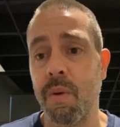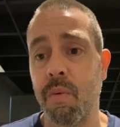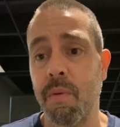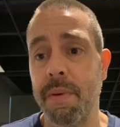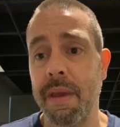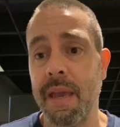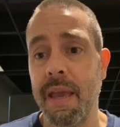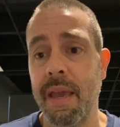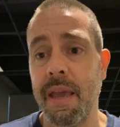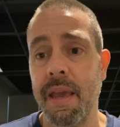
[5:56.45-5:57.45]
We will be
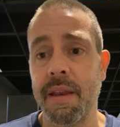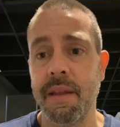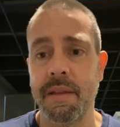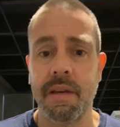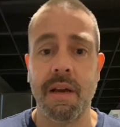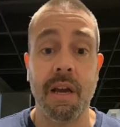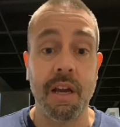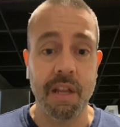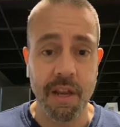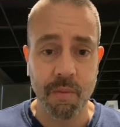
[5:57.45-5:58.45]
in
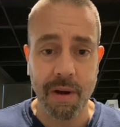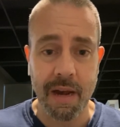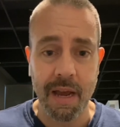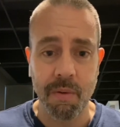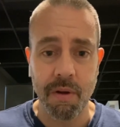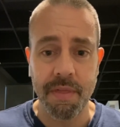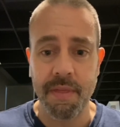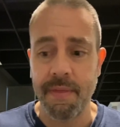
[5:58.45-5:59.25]
Glenwood, Iowa.